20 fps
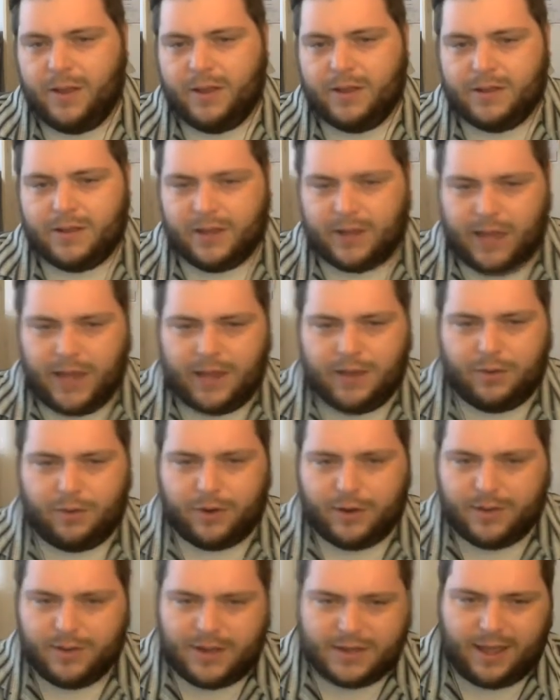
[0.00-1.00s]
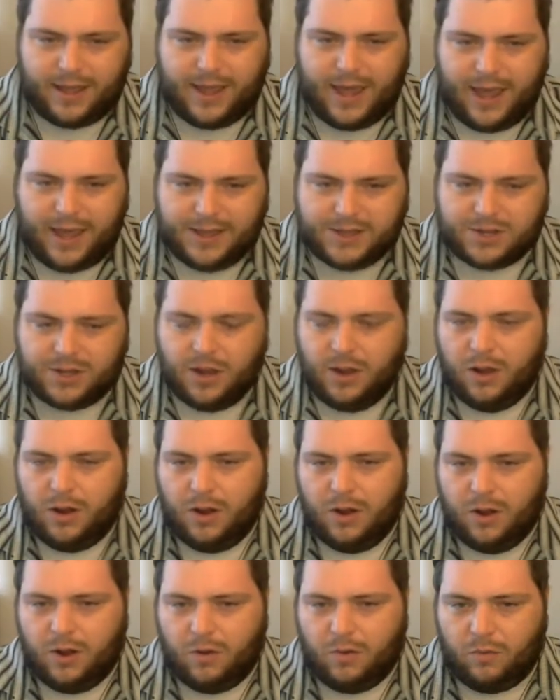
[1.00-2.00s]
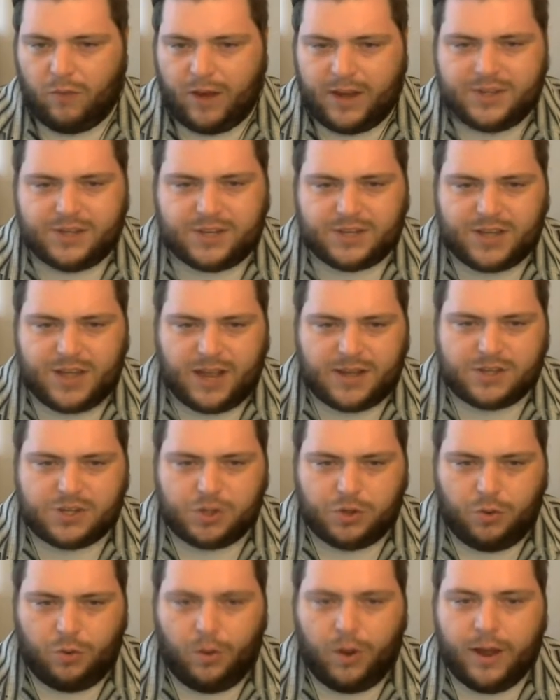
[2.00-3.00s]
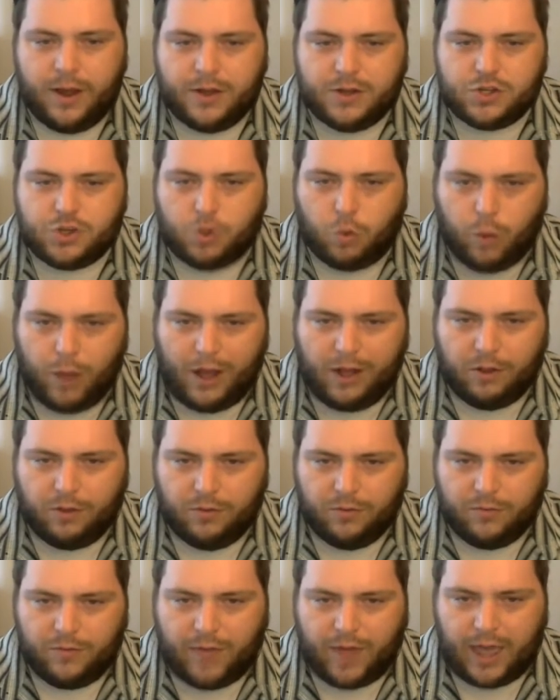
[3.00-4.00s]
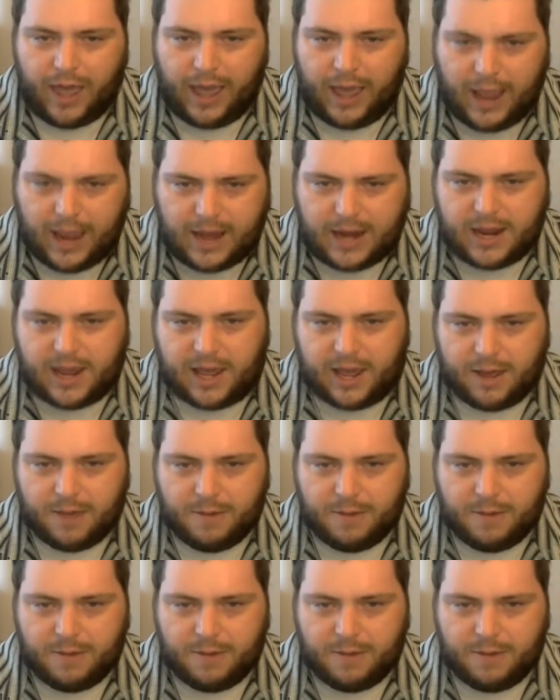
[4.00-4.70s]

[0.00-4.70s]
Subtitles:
the landlord in this case raises it to $1,280.